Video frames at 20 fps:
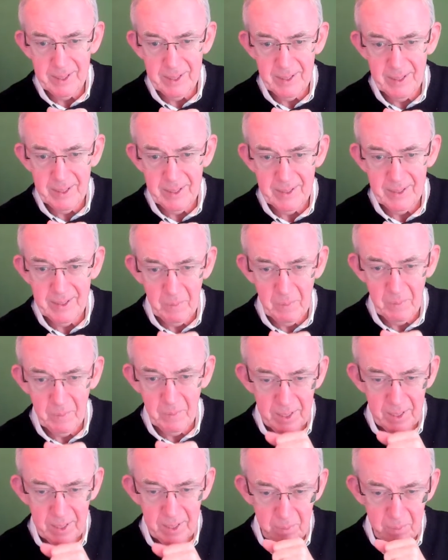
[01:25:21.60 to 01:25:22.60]
By the
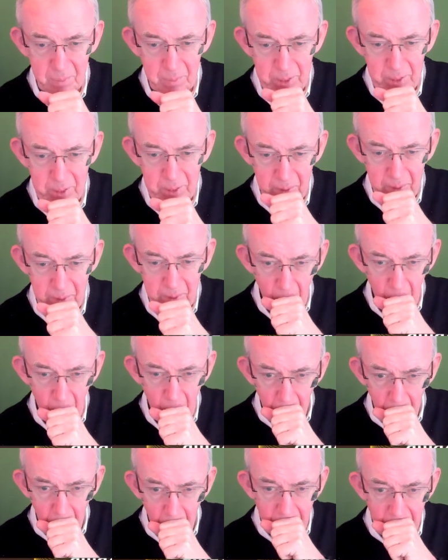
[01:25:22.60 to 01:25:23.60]
way, if you want to
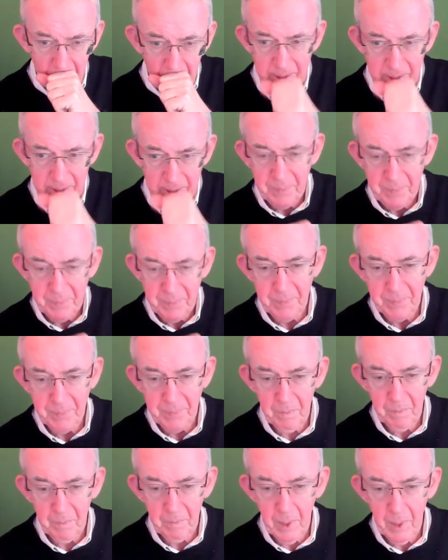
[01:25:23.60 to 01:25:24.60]
take a look about
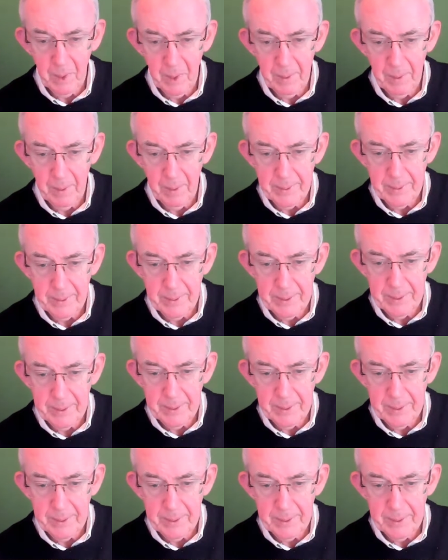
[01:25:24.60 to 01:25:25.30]
to the headset